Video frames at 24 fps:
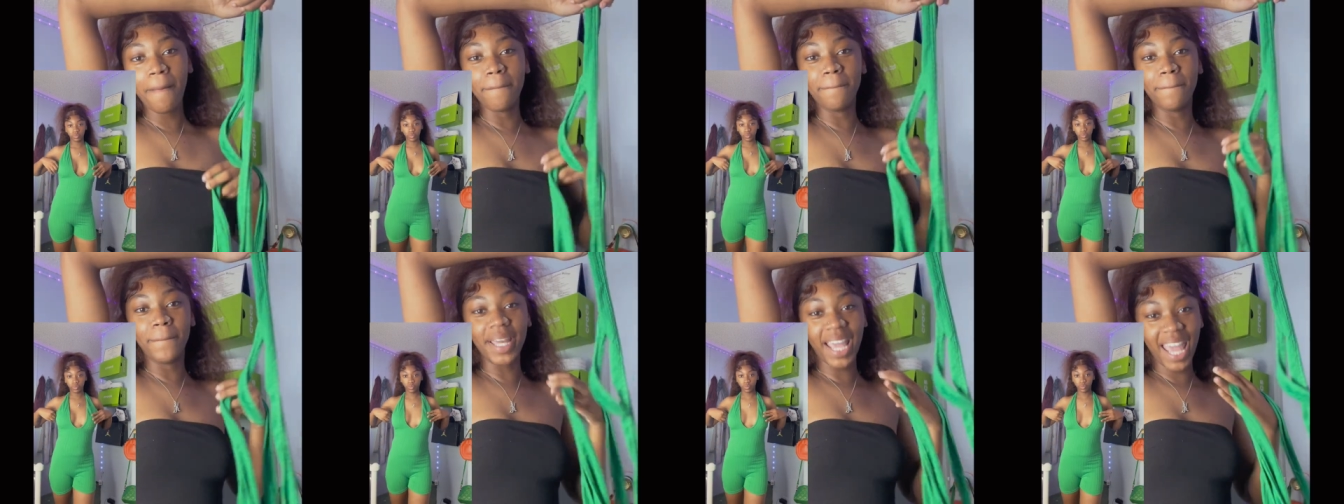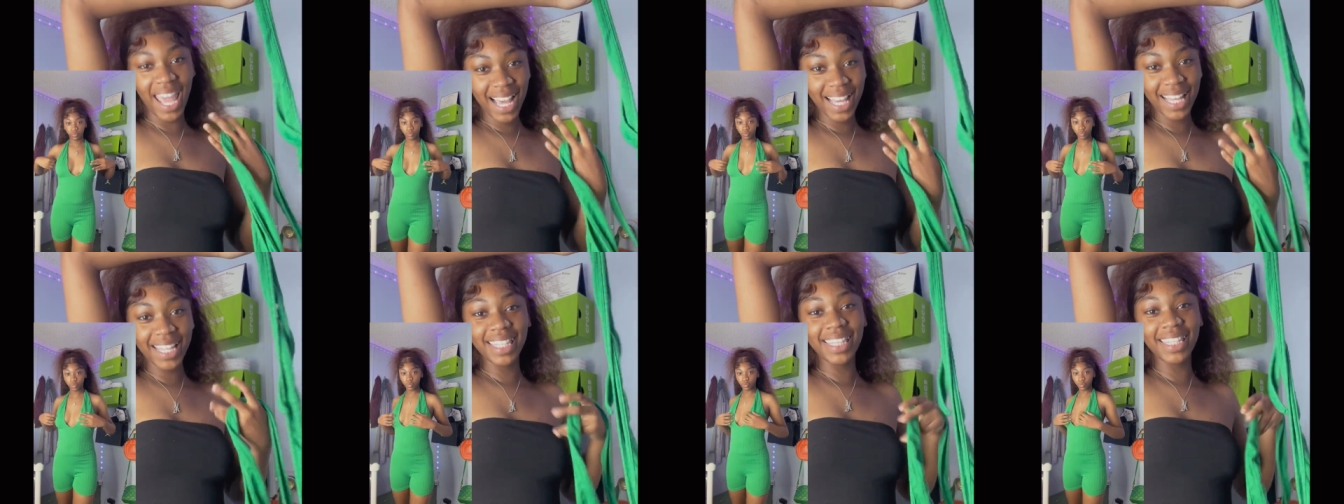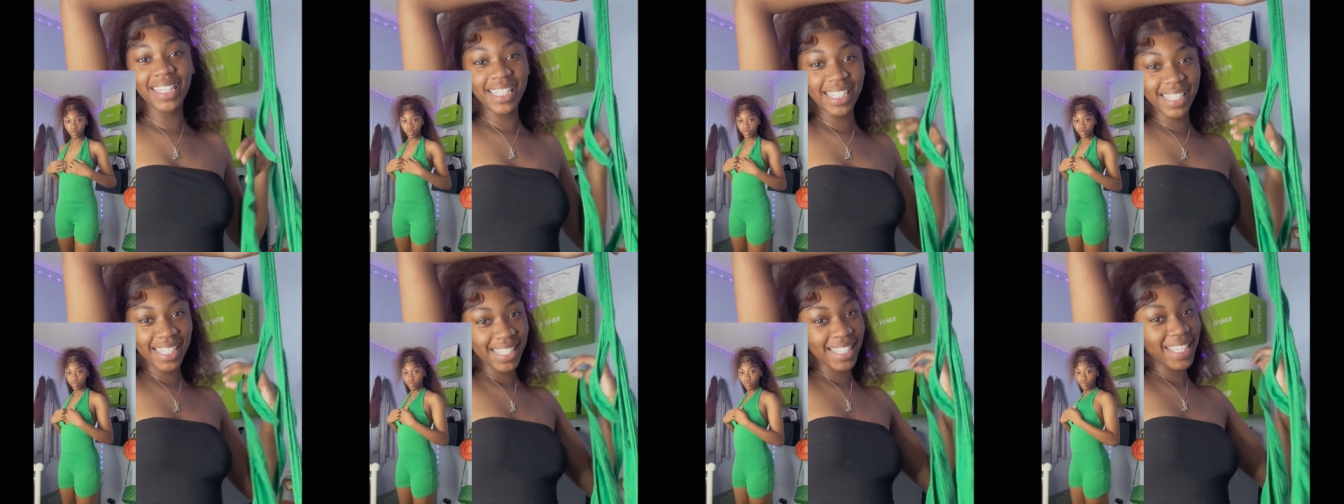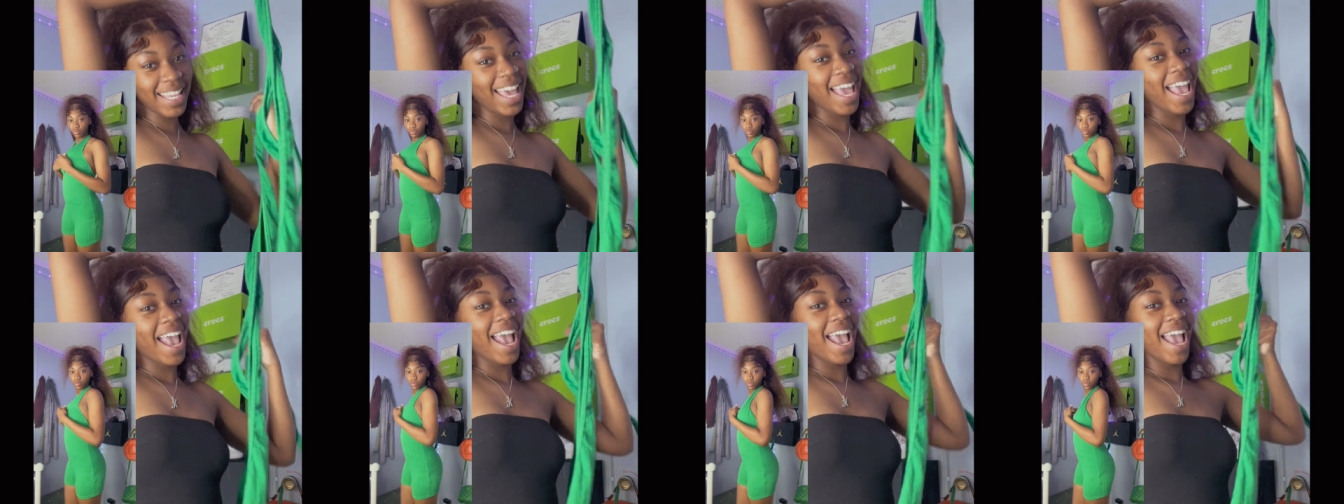backless
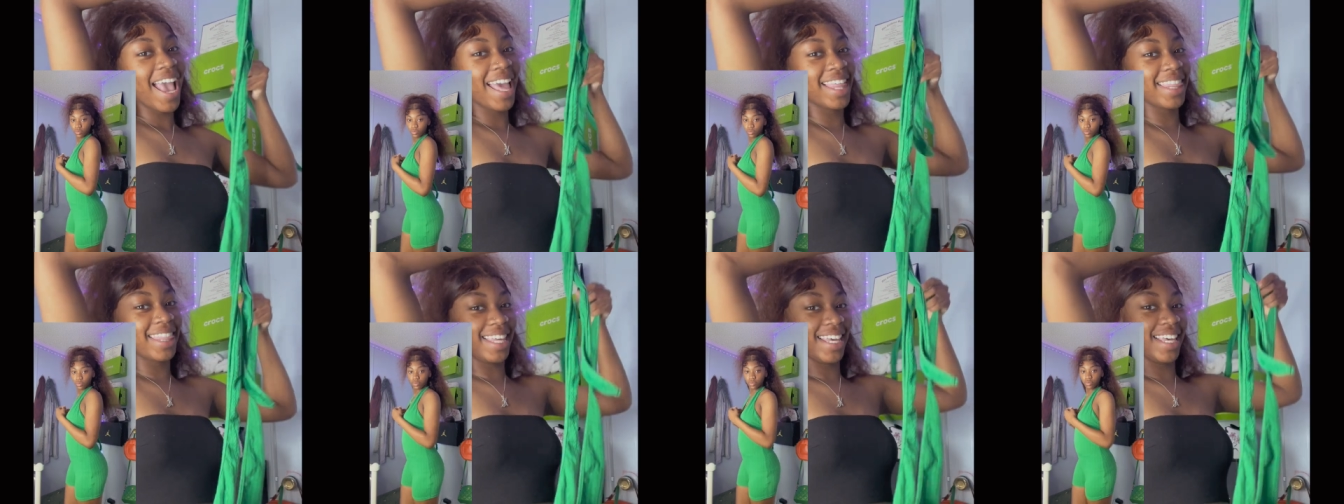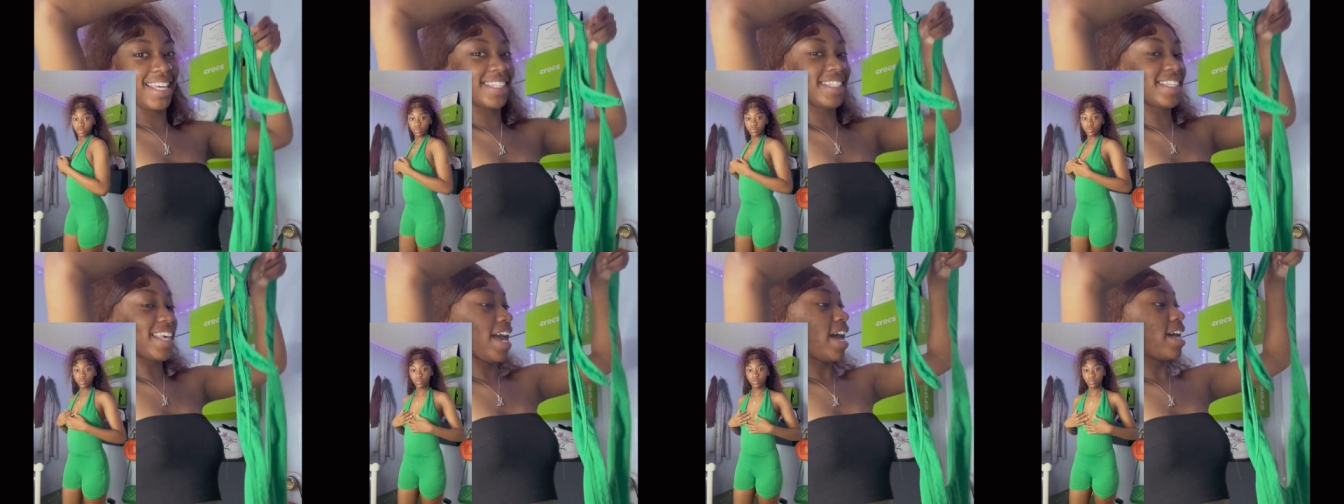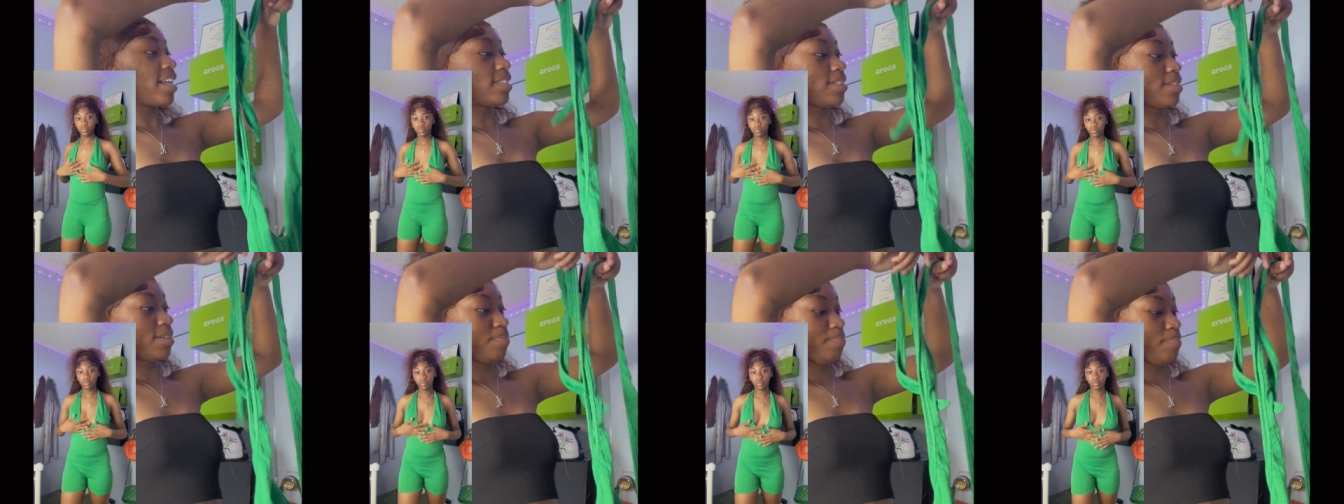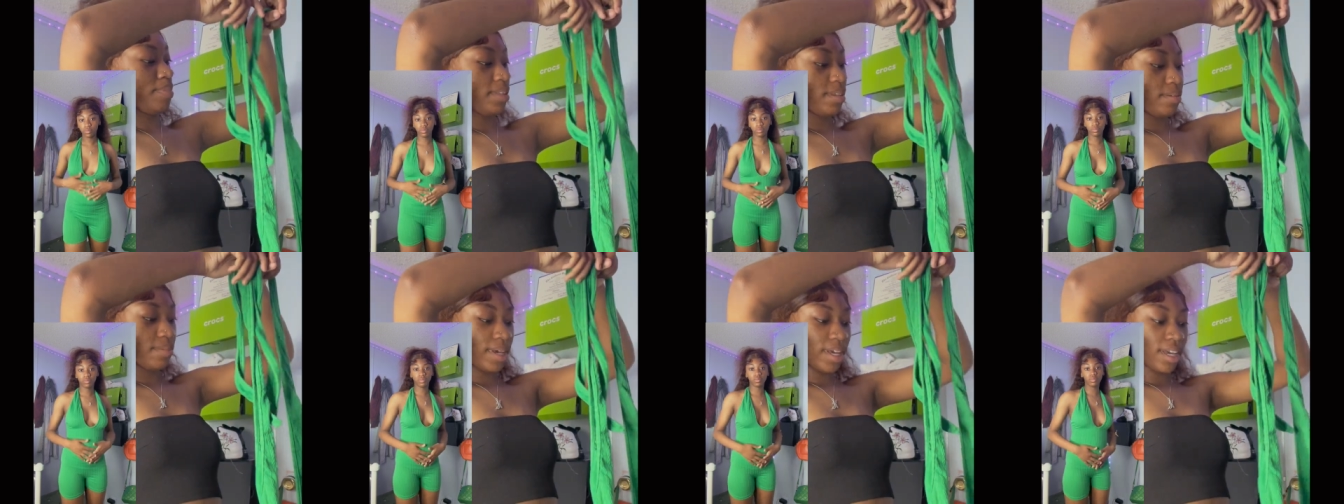and then it ties up
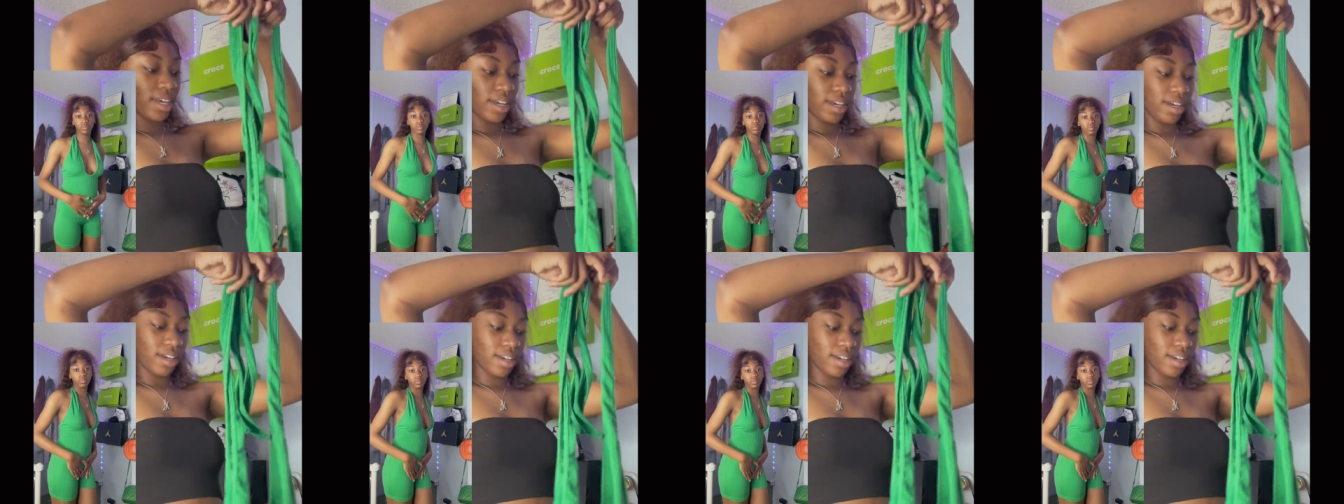in the back